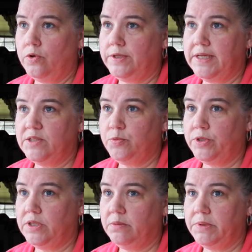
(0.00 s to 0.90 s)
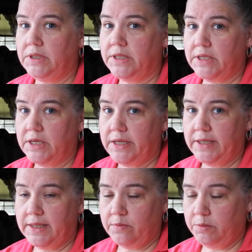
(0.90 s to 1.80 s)
were desperate in the middle of the
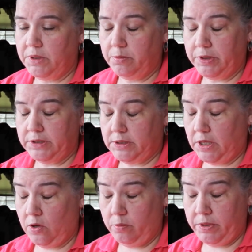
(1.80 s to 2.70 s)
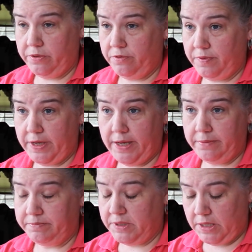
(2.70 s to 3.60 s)
night, that would be the place to go. But other than
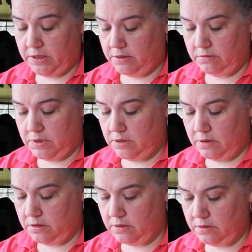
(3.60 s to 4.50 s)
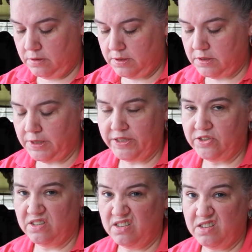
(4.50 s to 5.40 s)
that, the, the
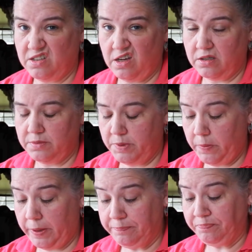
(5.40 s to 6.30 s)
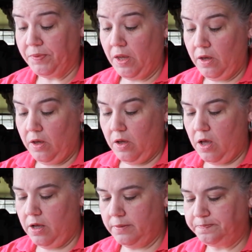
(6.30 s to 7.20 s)
selection sucks. But anyway,
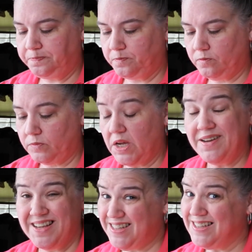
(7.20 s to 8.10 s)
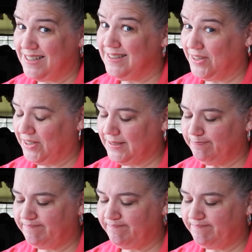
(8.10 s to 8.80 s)
um, and yes, I said sucks.